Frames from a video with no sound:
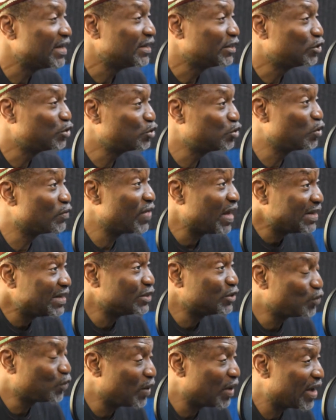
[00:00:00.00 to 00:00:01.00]
So that
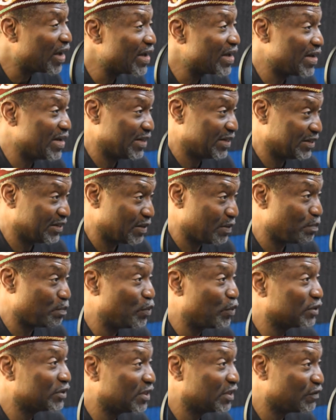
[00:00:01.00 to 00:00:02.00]
is why it's
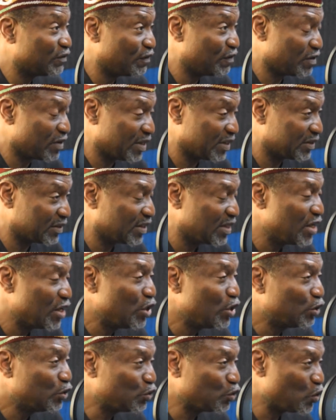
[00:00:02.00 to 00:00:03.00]
important for us
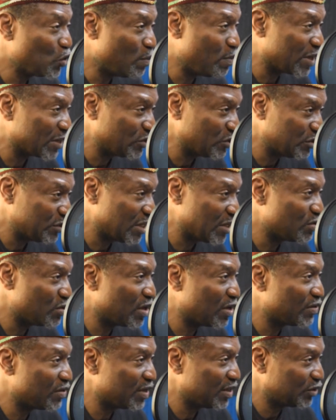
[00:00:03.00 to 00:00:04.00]
to go back to
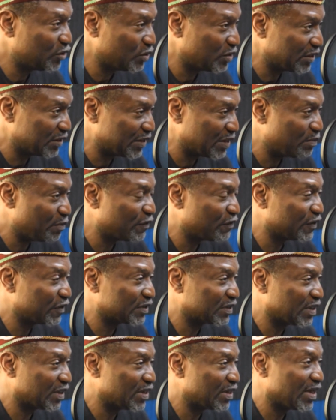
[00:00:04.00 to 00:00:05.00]
January to December
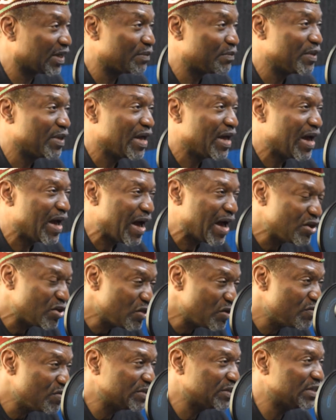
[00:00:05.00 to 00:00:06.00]
fiscal year.
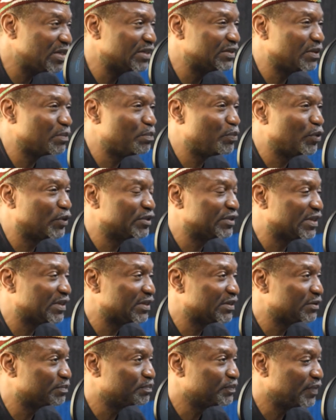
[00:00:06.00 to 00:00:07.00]
Another reason is
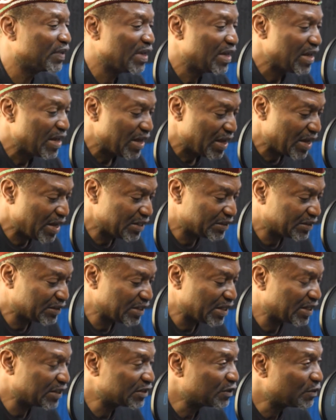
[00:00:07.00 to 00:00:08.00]
important is
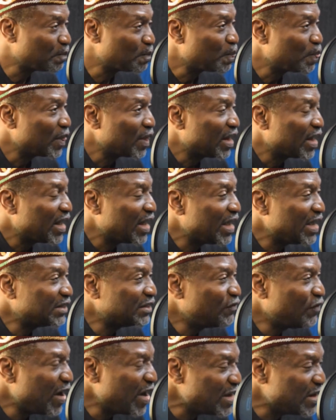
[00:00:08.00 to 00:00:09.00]
that it's
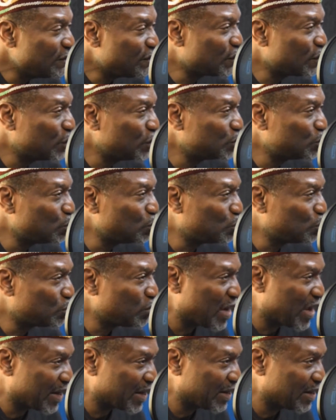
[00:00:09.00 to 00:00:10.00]
very difficult to
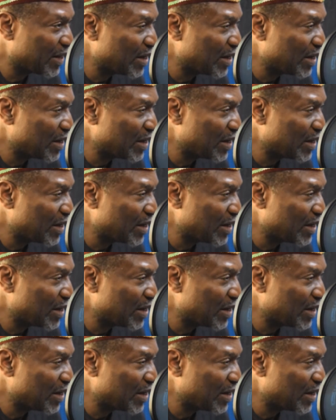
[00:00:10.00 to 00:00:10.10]
track